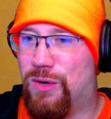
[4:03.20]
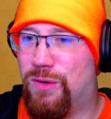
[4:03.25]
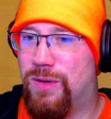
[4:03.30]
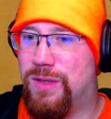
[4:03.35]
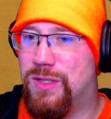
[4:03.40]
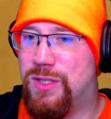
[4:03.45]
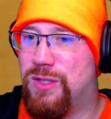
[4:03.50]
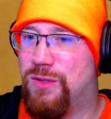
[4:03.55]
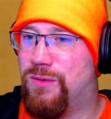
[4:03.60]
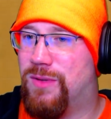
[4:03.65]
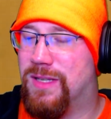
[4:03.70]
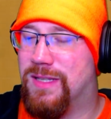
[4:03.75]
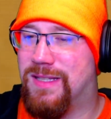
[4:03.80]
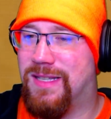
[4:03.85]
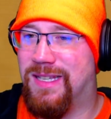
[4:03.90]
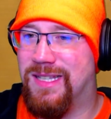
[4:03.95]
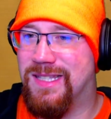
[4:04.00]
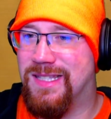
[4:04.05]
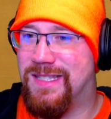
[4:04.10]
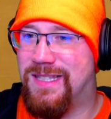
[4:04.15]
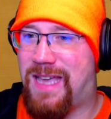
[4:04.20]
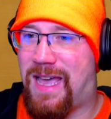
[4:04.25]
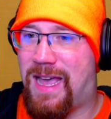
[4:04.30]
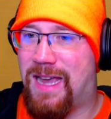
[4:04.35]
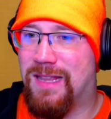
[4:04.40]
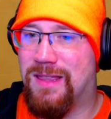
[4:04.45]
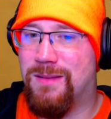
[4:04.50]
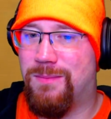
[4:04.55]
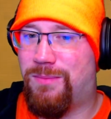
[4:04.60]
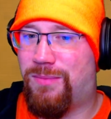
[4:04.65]
and do this
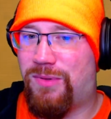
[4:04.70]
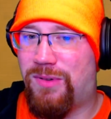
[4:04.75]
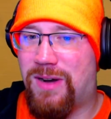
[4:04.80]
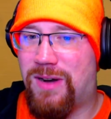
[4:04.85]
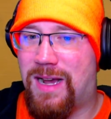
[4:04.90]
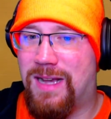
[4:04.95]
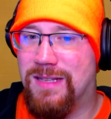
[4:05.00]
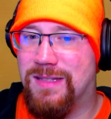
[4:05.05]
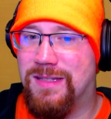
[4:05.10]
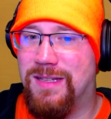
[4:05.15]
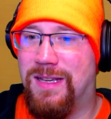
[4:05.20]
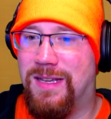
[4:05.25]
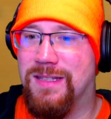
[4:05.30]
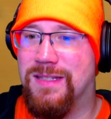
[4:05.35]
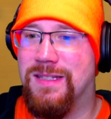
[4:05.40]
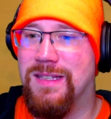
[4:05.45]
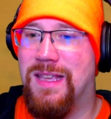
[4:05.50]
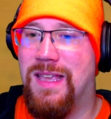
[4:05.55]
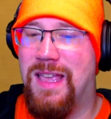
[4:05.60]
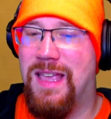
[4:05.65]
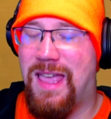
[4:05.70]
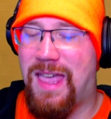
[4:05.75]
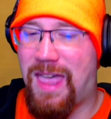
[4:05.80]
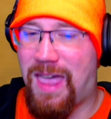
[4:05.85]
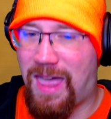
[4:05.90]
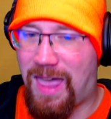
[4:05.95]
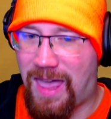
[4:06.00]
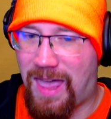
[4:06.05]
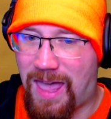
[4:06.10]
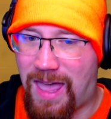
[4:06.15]
exact process
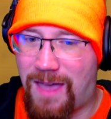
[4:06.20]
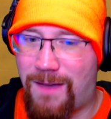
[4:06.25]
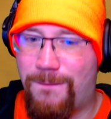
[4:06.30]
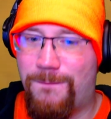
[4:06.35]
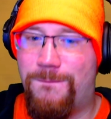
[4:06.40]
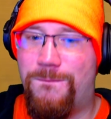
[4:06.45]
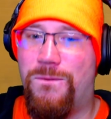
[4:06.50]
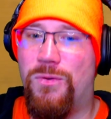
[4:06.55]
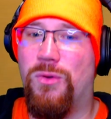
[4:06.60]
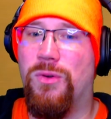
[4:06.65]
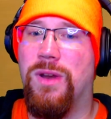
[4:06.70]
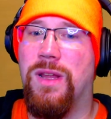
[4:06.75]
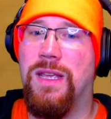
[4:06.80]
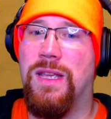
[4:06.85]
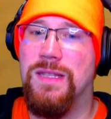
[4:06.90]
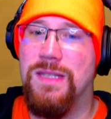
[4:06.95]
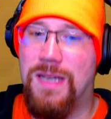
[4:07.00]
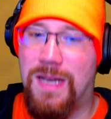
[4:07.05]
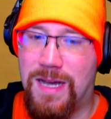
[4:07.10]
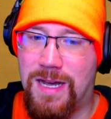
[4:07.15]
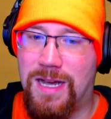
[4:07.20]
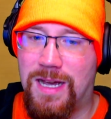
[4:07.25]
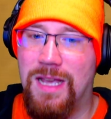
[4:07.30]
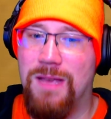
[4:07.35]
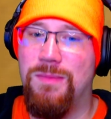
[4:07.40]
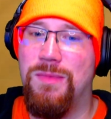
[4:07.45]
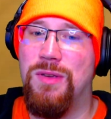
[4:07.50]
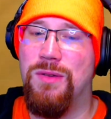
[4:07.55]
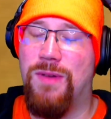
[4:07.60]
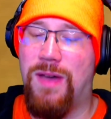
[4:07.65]
every
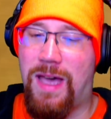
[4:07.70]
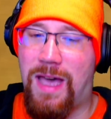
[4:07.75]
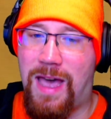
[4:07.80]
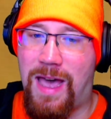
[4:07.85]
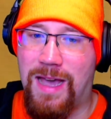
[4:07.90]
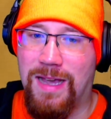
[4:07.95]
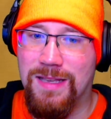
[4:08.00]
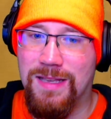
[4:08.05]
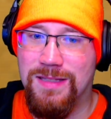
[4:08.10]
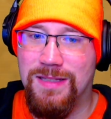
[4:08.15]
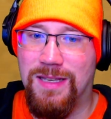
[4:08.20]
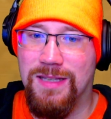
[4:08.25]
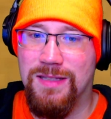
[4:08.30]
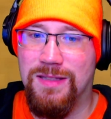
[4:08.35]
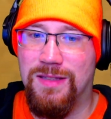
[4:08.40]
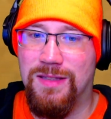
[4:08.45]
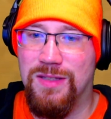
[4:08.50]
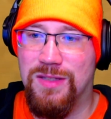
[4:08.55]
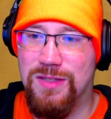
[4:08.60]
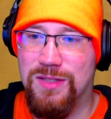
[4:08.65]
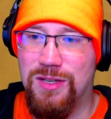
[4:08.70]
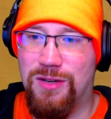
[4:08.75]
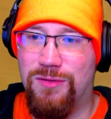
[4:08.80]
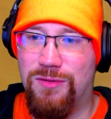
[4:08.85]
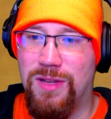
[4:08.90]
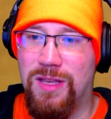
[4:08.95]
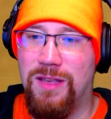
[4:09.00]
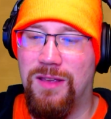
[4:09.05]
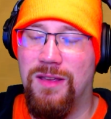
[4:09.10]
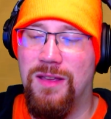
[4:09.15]
time you access the
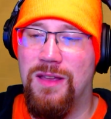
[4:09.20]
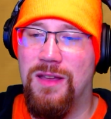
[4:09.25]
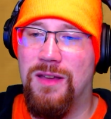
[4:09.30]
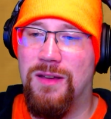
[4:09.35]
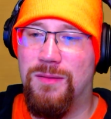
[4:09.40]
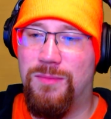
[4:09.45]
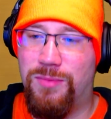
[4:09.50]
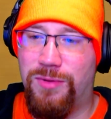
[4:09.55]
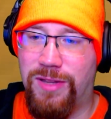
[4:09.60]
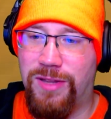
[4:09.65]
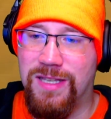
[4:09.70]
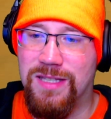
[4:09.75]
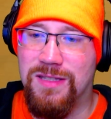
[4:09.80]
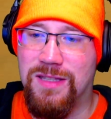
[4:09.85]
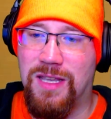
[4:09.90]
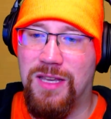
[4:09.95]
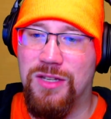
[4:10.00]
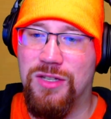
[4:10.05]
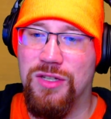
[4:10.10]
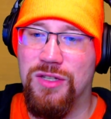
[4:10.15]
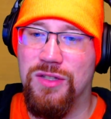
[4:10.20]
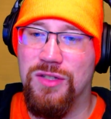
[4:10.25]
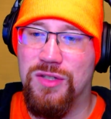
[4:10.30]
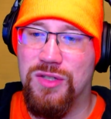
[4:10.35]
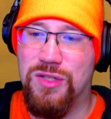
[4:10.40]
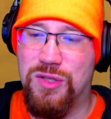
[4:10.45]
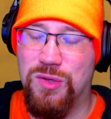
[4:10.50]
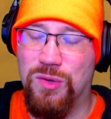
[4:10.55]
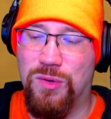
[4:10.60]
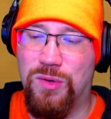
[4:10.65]
Sony PlayStation
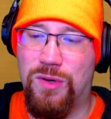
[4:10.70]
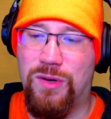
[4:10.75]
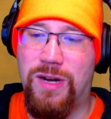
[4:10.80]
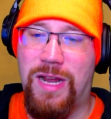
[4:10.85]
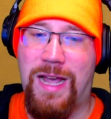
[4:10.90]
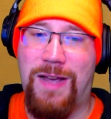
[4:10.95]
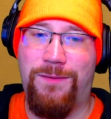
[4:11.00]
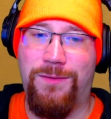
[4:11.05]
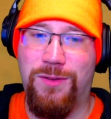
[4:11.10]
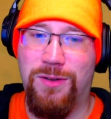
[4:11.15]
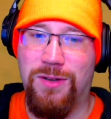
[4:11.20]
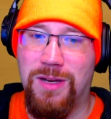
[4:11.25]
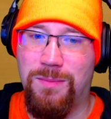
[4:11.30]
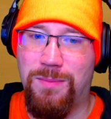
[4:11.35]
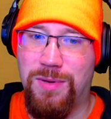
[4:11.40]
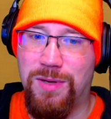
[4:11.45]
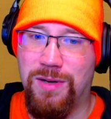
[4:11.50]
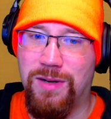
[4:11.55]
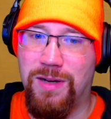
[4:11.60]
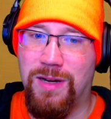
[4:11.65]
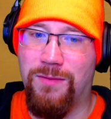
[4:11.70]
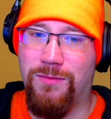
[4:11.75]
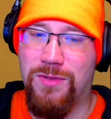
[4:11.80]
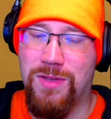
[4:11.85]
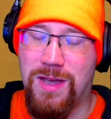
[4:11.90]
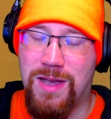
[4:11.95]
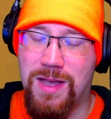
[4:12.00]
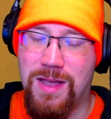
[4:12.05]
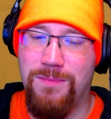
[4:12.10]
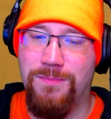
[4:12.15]
Store after a period of
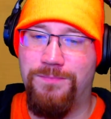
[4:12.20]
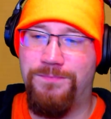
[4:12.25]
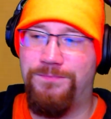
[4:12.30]
time.